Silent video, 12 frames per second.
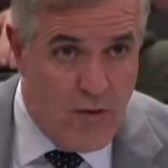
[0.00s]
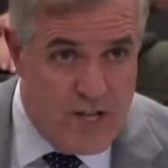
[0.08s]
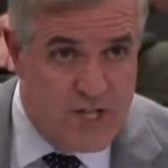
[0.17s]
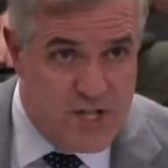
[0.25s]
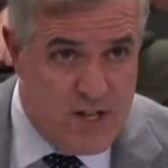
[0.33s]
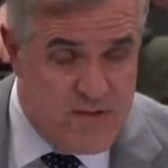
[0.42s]
how
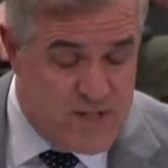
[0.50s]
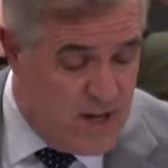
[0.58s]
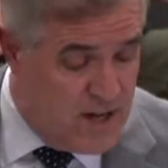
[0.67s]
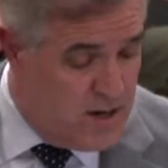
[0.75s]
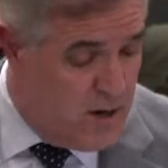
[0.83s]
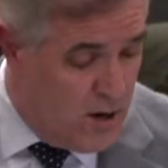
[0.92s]
this
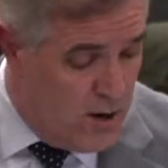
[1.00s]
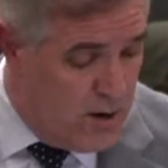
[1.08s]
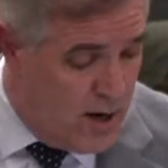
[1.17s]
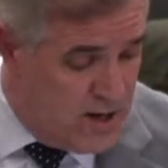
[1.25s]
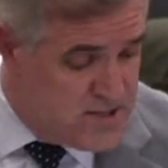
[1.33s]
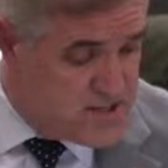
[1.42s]
shifts
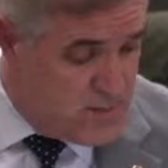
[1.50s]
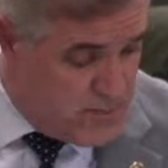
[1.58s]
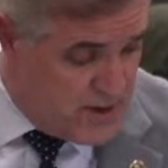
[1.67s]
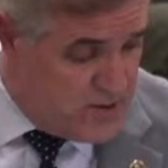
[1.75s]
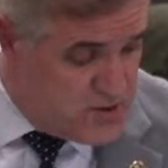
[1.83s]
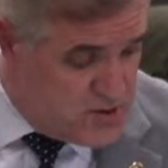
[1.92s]
are us
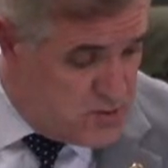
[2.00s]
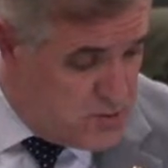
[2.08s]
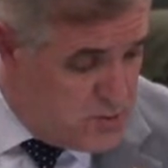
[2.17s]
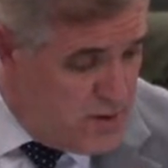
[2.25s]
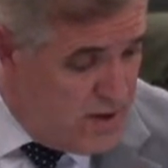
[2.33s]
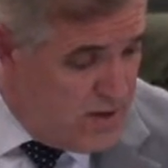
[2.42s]
compared
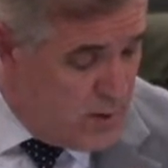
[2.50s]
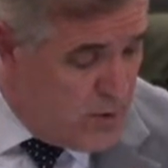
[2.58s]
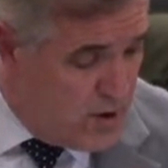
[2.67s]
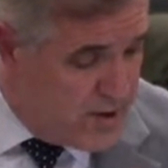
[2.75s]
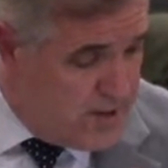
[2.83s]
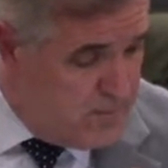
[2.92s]
to the
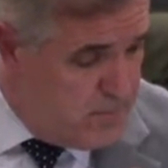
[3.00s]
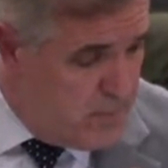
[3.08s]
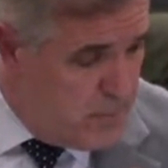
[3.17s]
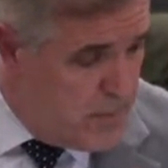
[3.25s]
market.